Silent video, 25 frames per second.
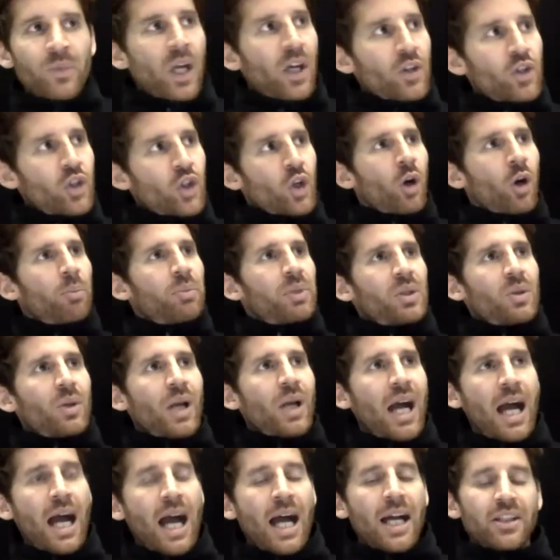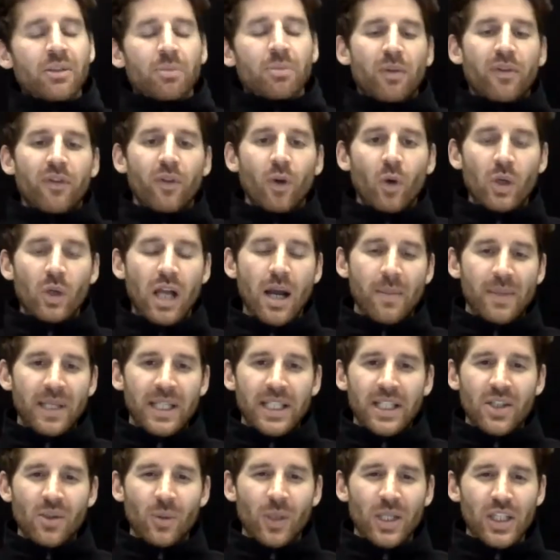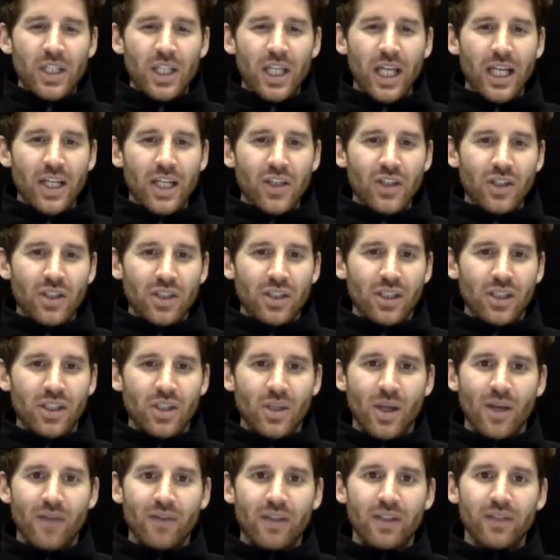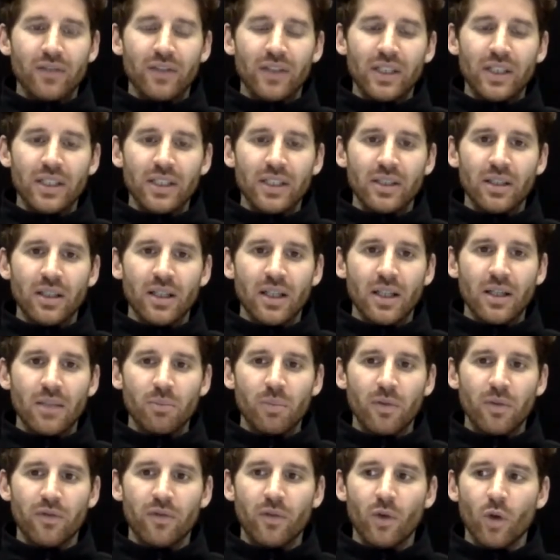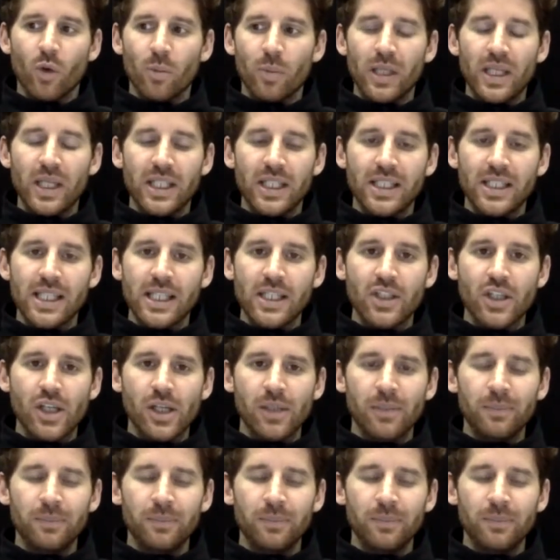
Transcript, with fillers: a job you had before coming into education? Did you have anything uh, before being a teacher?